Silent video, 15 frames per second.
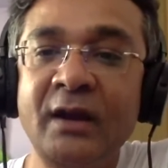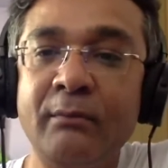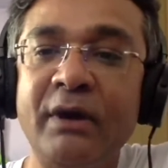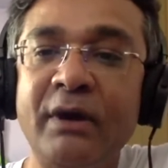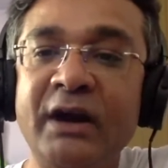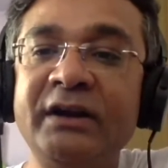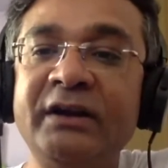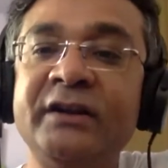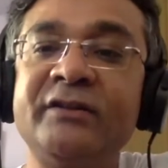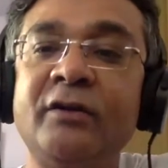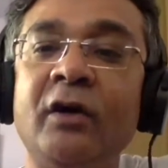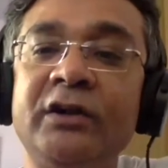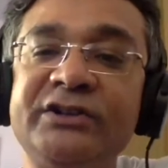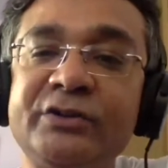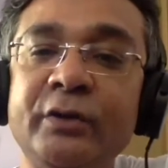but it is
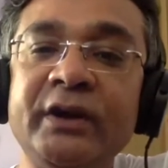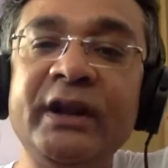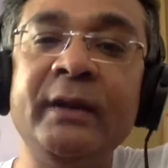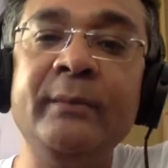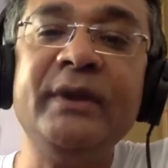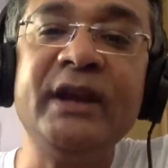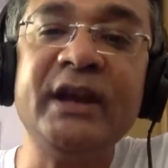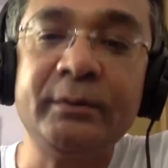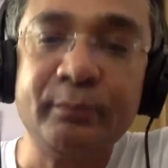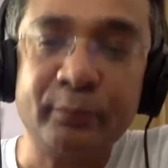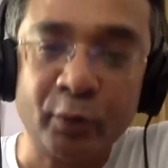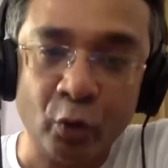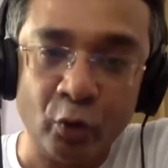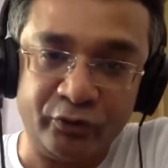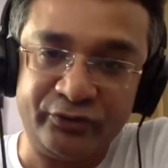also an imminent
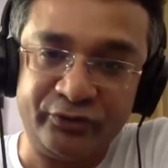proof